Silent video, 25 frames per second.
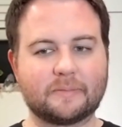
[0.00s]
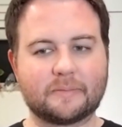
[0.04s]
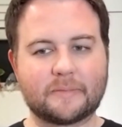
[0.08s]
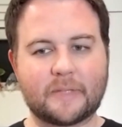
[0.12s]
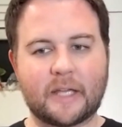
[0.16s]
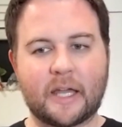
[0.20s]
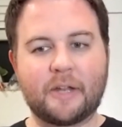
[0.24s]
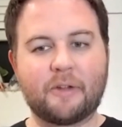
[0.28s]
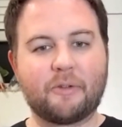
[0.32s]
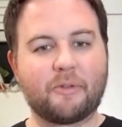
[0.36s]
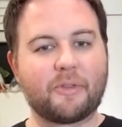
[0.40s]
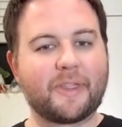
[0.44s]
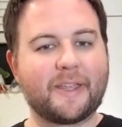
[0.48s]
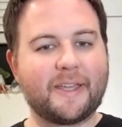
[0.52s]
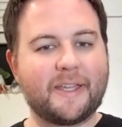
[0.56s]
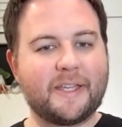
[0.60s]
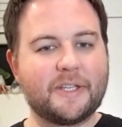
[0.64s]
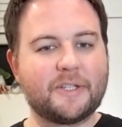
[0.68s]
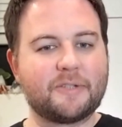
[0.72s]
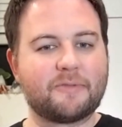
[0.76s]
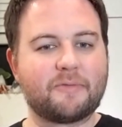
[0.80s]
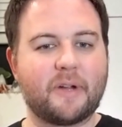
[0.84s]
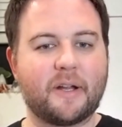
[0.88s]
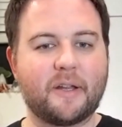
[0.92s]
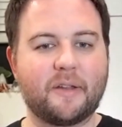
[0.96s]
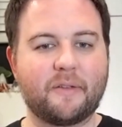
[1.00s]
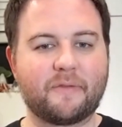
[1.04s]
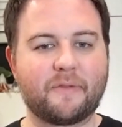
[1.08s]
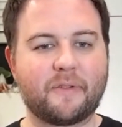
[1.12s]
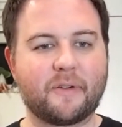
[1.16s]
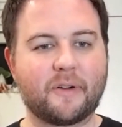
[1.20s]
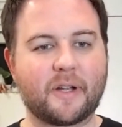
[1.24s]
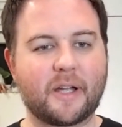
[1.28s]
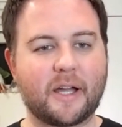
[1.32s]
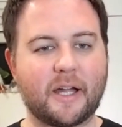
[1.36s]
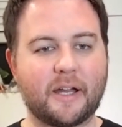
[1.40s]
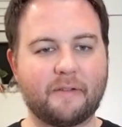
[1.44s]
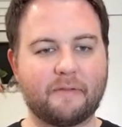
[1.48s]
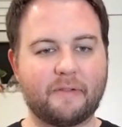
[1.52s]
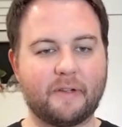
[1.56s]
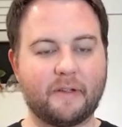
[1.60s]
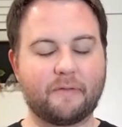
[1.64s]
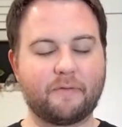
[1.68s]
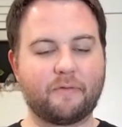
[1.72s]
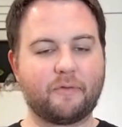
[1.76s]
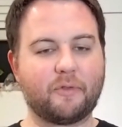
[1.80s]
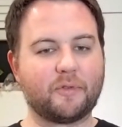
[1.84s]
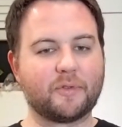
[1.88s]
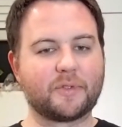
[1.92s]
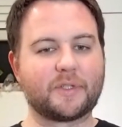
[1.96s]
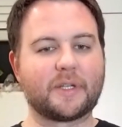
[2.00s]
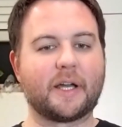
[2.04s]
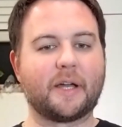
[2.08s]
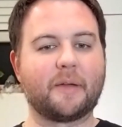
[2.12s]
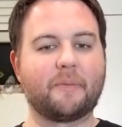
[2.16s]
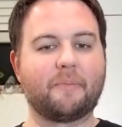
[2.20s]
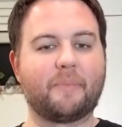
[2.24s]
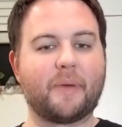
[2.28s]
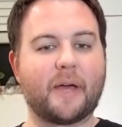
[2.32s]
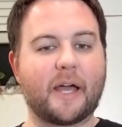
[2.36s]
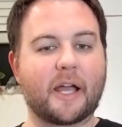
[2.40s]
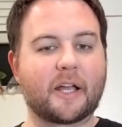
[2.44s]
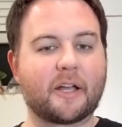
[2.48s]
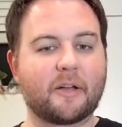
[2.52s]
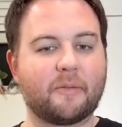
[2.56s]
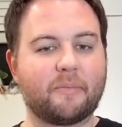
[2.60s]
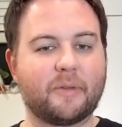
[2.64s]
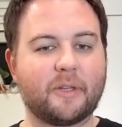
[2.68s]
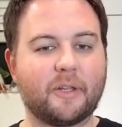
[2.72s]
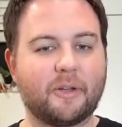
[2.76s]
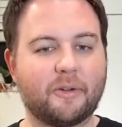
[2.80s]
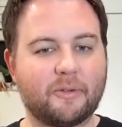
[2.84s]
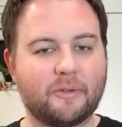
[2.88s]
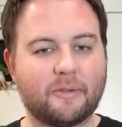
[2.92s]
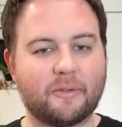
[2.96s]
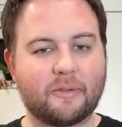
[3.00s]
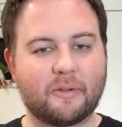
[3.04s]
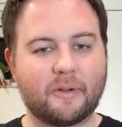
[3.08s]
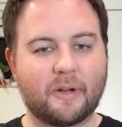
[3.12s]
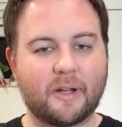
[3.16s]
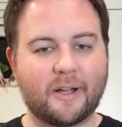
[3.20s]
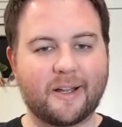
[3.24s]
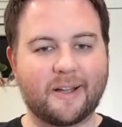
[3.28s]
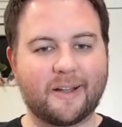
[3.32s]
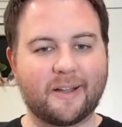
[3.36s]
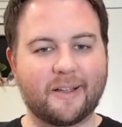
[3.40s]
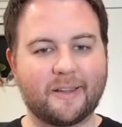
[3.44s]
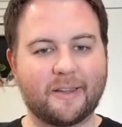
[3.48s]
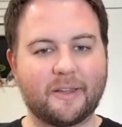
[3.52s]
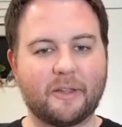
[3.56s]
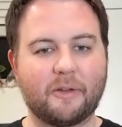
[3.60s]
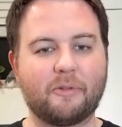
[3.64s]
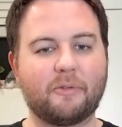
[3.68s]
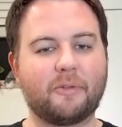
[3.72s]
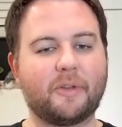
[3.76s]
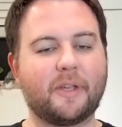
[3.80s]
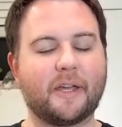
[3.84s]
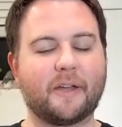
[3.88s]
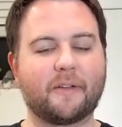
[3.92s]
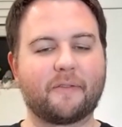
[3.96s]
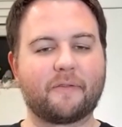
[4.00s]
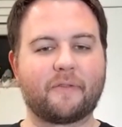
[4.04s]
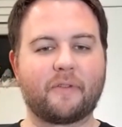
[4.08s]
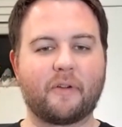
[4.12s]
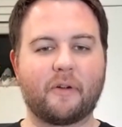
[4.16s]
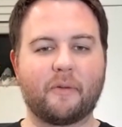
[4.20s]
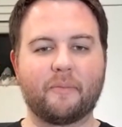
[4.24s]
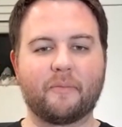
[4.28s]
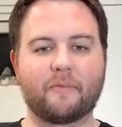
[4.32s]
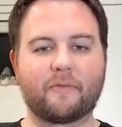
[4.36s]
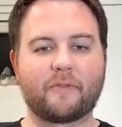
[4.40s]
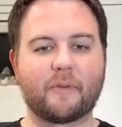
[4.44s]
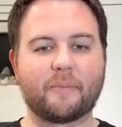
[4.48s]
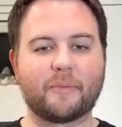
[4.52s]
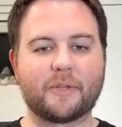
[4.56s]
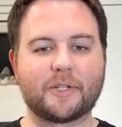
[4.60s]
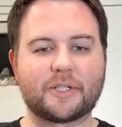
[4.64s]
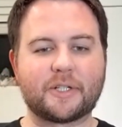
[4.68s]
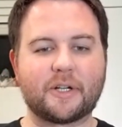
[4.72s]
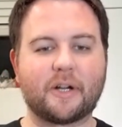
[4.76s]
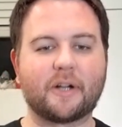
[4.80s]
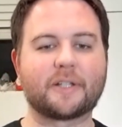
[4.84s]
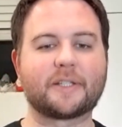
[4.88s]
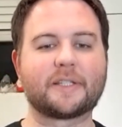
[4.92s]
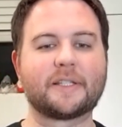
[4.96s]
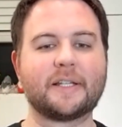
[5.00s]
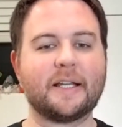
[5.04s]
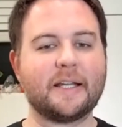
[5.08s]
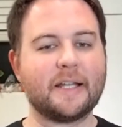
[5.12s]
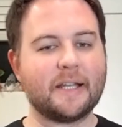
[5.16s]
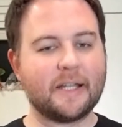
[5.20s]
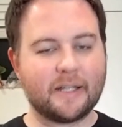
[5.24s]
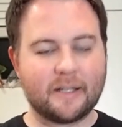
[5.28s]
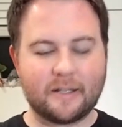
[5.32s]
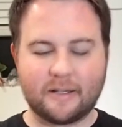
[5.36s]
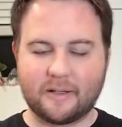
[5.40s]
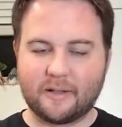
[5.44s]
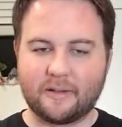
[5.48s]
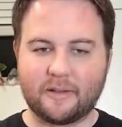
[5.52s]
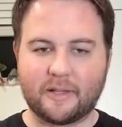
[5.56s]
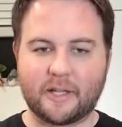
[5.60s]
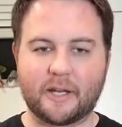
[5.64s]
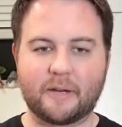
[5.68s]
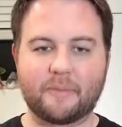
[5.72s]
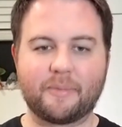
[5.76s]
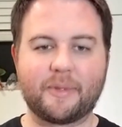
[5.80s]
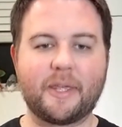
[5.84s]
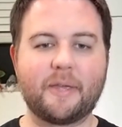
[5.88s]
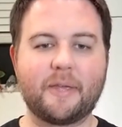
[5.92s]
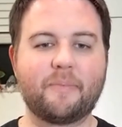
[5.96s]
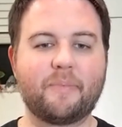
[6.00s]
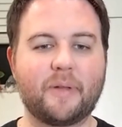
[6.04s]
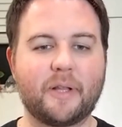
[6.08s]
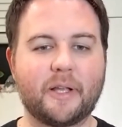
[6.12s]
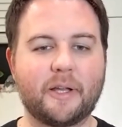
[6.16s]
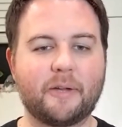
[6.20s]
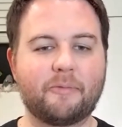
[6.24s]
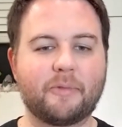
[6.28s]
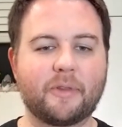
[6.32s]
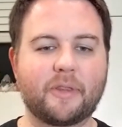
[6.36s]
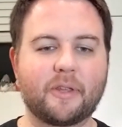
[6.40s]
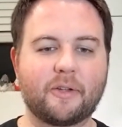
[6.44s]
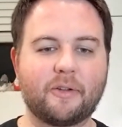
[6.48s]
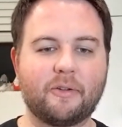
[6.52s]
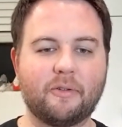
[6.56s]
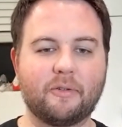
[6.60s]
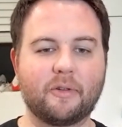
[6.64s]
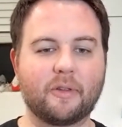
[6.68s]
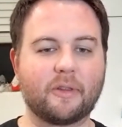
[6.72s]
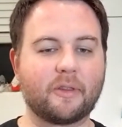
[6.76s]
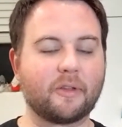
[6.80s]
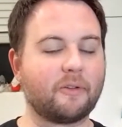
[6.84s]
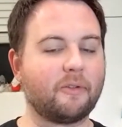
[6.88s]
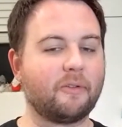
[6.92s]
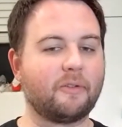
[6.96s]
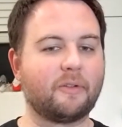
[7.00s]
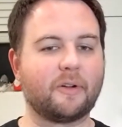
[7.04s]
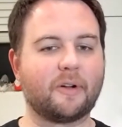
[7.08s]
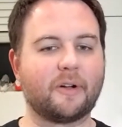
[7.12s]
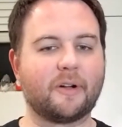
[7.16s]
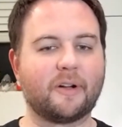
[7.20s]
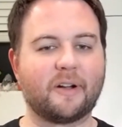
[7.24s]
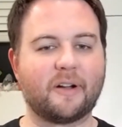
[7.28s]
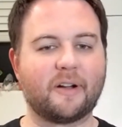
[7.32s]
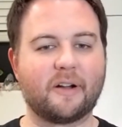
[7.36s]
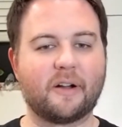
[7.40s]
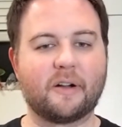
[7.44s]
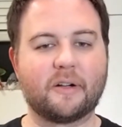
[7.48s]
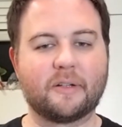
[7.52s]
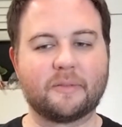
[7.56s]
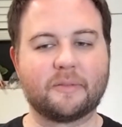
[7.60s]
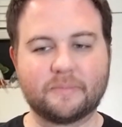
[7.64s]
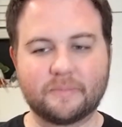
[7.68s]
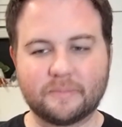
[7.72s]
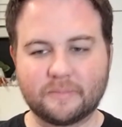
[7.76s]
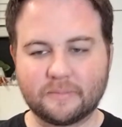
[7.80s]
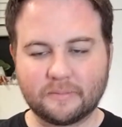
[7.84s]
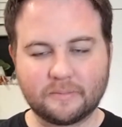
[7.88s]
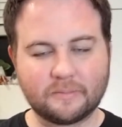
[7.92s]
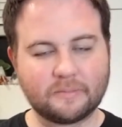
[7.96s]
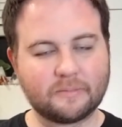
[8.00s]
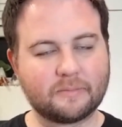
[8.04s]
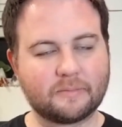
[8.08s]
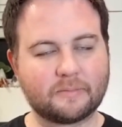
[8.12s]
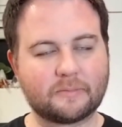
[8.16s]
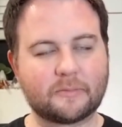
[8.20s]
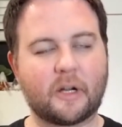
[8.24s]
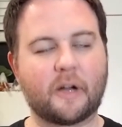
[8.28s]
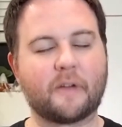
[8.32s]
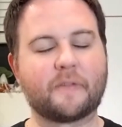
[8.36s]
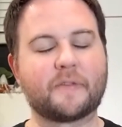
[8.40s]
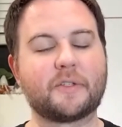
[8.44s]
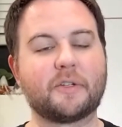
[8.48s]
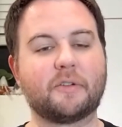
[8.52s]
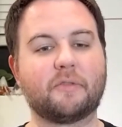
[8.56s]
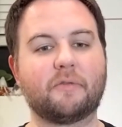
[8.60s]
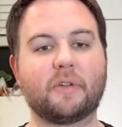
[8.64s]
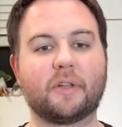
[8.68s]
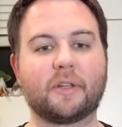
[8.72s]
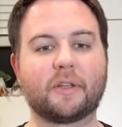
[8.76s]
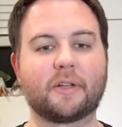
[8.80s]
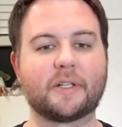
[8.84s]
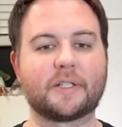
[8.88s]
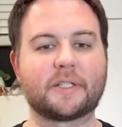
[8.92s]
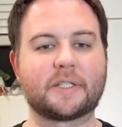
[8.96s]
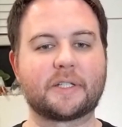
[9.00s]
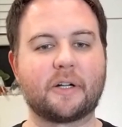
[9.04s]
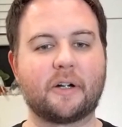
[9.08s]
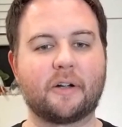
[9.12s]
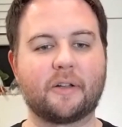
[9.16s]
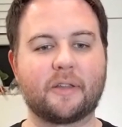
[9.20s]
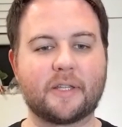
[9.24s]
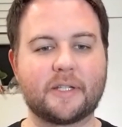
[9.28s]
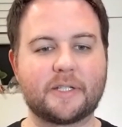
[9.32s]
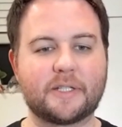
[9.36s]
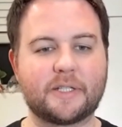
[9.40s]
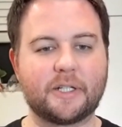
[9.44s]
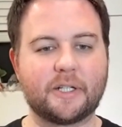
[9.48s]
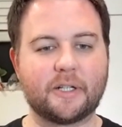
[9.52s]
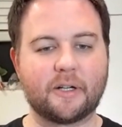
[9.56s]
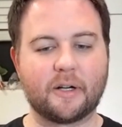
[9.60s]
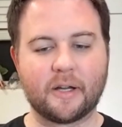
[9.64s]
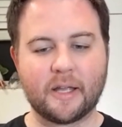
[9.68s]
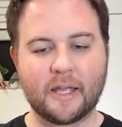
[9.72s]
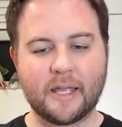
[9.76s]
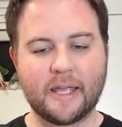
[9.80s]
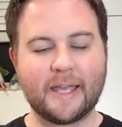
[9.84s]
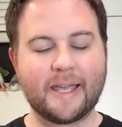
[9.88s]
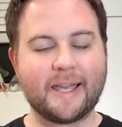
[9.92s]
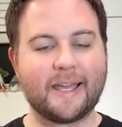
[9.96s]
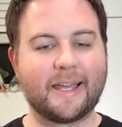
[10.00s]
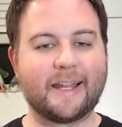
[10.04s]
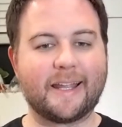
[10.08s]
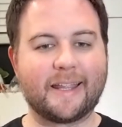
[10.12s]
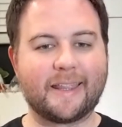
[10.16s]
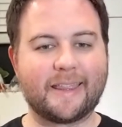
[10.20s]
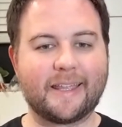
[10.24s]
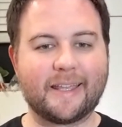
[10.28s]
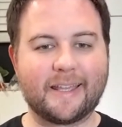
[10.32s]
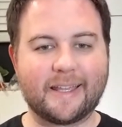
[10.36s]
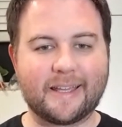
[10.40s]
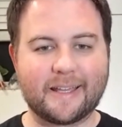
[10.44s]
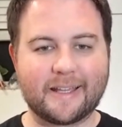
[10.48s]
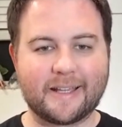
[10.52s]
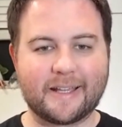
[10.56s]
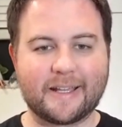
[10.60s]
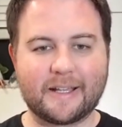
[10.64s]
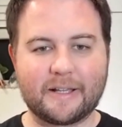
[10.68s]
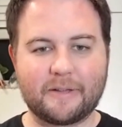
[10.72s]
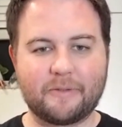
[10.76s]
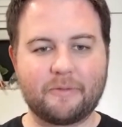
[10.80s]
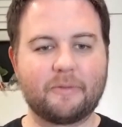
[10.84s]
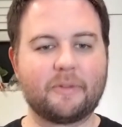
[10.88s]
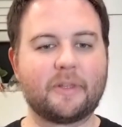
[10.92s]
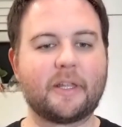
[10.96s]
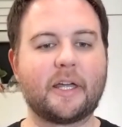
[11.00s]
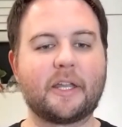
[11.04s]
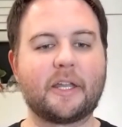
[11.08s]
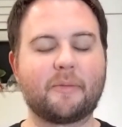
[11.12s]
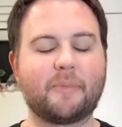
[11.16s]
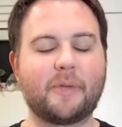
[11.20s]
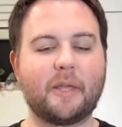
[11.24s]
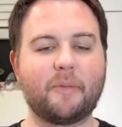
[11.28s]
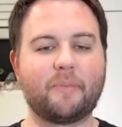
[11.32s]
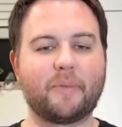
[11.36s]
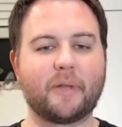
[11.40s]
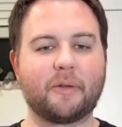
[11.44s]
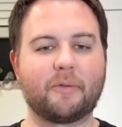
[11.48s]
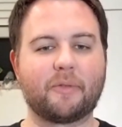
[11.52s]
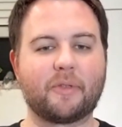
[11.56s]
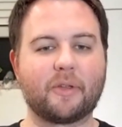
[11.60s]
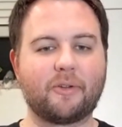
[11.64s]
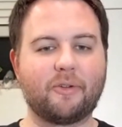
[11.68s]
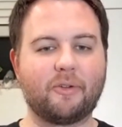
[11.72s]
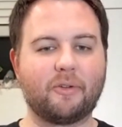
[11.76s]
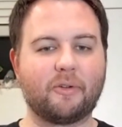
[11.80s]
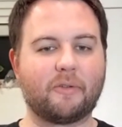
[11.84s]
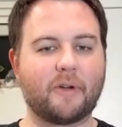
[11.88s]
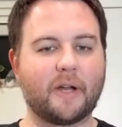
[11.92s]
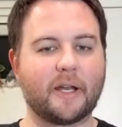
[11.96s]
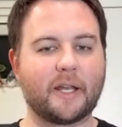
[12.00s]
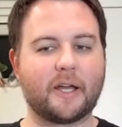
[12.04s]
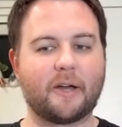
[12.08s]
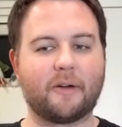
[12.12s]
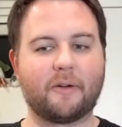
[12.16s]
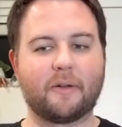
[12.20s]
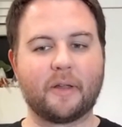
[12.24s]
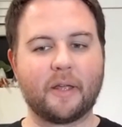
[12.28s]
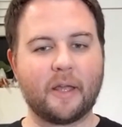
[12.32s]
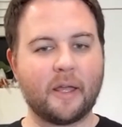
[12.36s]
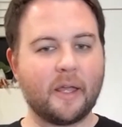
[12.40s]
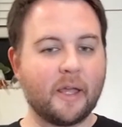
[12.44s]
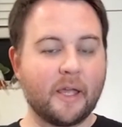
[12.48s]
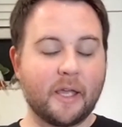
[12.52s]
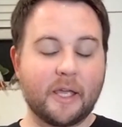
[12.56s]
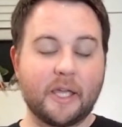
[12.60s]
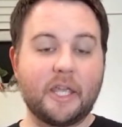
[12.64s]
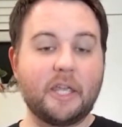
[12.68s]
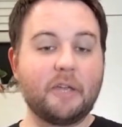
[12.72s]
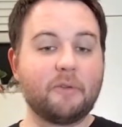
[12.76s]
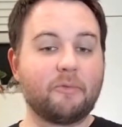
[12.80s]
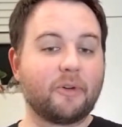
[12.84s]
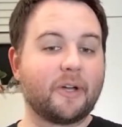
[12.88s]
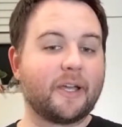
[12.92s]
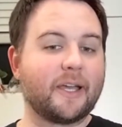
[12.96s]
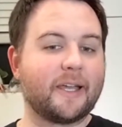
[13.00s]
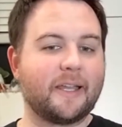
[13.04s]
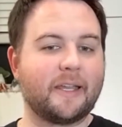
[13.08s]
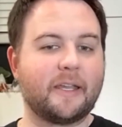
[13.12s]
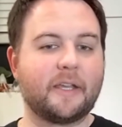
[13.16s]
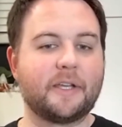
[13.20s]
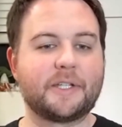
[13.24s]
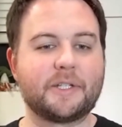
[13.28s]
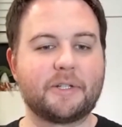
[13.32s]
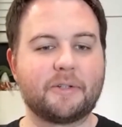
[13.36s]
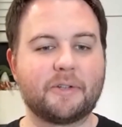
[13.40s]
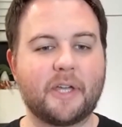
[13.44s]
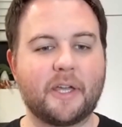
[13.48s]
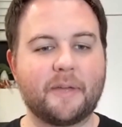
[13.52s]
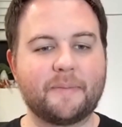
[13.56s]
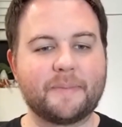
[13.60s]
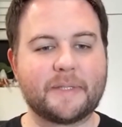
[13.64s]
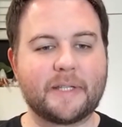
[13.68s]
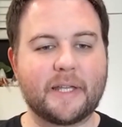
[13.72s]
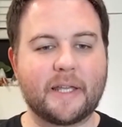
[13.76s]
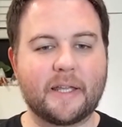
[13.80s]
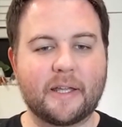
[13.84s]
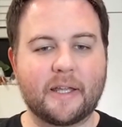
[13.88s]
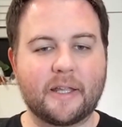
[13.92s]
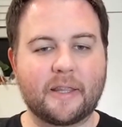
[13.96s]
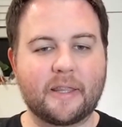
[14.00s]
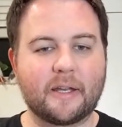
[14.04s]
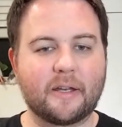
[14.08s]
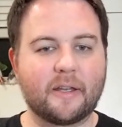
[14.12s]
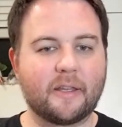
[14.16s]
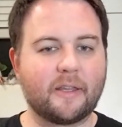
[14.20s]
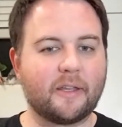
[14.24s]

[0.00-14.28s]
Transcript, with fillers: I don't think he's ready for kind of a full time backup load uh, load yet from from the Sharks. Let him keep playing with the Cuda. The Cuda are, are, off to a really good start this year, and I think let him keep playing with the Cuda right now, and he will get NHL games at, at the end